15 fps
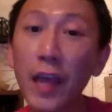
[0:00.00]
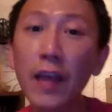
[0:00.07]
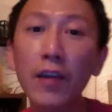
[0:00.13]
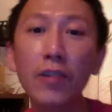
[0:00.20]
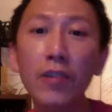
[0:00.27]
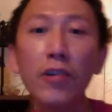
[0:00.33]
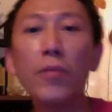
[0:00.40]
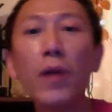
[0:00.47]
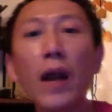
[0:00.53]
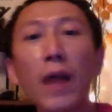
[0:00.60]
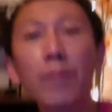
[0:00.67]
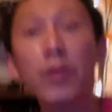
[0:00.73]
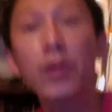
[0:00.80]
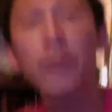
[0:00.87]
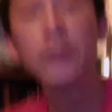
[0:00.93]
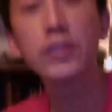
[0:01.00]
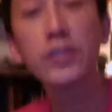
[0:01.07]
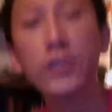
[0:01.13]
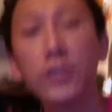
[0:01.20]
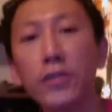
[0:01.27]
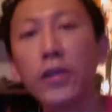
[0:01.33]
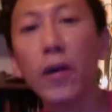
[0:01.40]
think you know what I'm going to
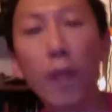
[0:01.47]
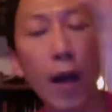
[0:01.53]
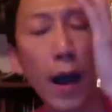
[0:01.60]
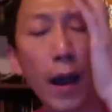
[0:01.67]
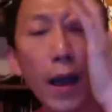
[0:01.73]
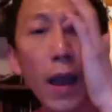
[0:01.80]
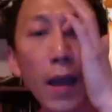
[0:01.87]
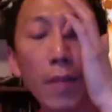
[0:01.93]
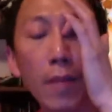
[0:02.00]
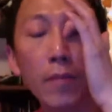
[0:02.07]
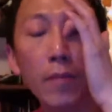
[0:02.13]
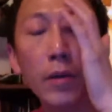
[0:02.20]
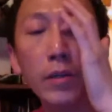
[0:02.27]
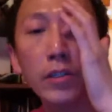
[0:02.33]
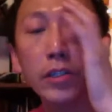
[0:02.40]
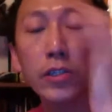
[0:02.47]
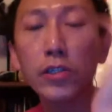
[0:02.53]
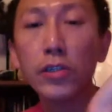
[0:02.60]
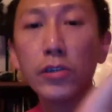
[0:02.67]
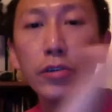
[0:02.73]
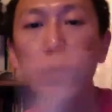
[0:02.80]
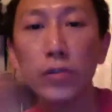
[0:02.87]
do though. I am going to
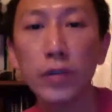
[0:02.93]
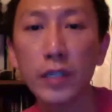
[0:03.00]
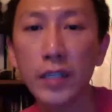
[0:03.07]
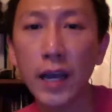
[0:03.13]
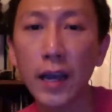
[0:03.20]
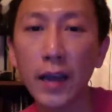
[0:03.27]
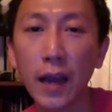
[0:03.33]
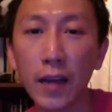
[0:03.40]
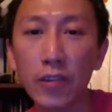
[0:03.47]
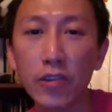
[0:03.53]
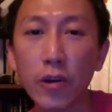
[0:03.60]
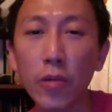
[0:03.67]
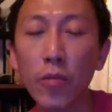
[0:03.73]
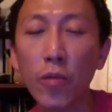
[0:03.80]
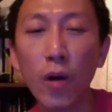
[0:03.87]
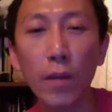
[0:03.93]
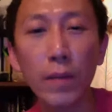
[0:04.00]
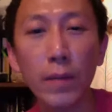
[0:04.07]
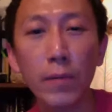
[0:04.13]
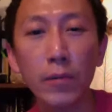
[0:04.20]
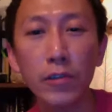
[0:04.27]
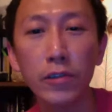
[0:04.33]
do because I don't want
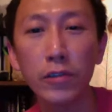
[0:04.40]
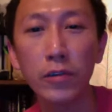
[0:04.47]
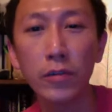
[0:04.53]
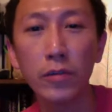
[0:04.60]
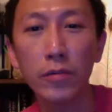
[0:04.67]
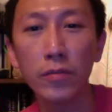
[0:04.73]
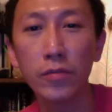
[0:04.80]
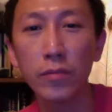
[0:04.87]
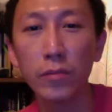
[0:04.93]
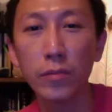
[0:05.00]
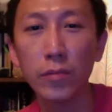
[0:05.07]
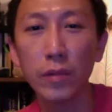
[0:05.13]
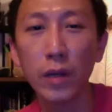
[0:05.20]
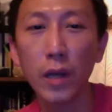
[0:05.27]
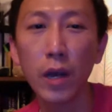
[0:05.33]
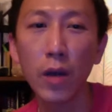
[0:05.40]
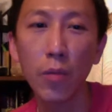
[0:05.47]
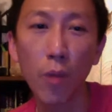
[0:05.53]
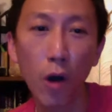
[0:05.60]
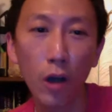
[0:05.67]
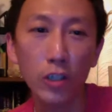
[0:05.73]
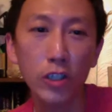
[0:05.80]
people to
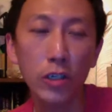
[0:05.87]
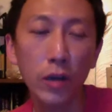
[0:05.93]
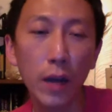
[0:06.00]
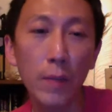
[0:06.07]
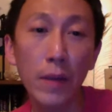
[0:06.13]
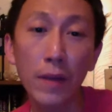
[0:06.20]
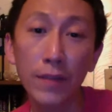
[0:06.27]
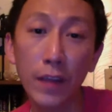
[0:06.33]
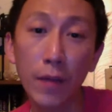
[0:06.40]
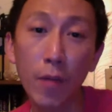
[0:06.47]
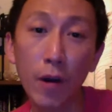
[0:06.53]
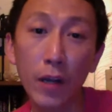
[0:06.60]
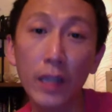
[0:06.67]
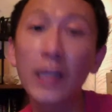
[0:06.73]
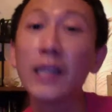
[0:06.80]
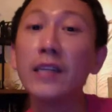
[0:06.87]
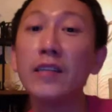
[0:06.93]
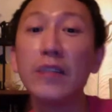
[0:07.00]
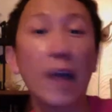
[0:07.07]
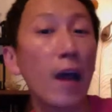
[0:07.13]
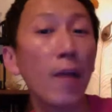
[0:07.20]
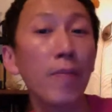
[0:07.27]
watch. I mean, if they want it in
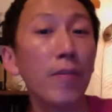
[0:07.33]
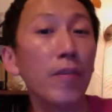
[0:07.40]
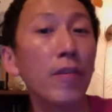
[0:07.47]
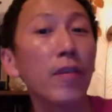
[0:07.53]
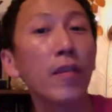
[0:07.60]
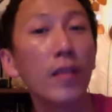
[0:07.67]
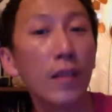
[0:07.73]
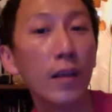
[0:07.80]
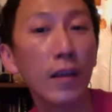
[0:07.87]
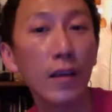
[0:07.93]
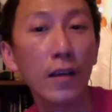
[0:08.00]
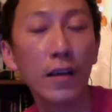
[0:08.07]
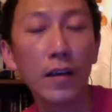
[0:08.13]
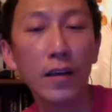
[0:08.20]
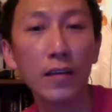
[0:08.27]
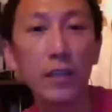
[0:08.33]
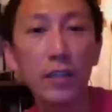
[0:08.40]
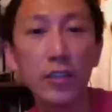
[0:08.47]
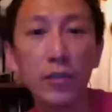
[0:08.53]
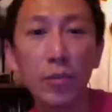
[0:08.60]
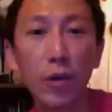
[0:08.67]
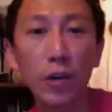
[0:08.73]
depth, they
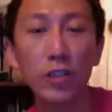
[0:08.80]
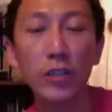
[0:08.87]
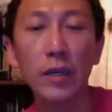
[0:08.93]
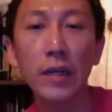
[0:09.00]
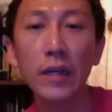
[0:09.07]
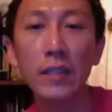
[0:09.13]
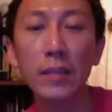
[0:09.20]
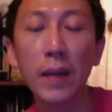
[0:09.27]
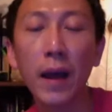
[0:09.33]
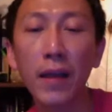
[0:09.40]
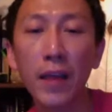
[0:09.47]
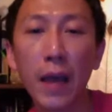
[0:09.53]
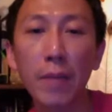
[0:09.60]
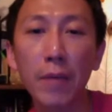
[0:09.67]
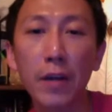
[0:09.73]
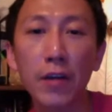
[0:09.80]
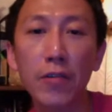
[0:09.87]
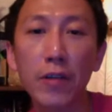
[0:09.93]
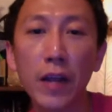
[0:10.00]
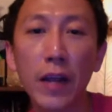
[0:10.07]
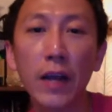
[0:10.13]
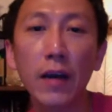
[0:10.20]
should watch this. But I think I'm going to
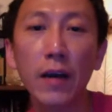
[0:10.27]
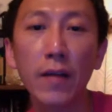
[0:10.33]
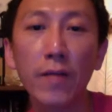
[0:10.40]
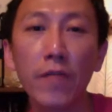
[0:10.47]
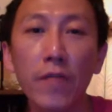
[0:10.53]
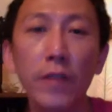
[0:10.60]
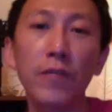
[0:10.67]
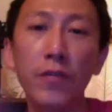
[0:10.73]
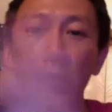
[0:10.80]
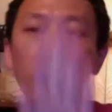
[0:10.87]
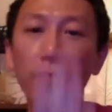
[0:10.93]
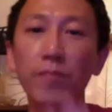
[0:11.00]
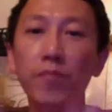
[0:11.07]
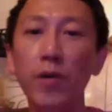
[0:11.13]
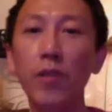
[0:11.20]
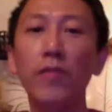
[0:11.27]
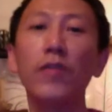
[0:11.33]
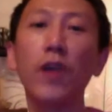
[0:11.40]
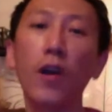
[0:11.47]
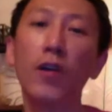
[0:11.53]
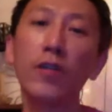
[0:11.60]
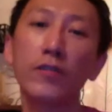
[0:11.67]
create a flip through of both
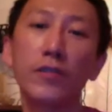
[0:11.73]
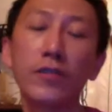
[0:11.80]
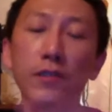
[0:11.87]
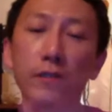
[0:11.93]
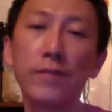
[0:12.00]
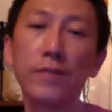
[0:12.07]
cards.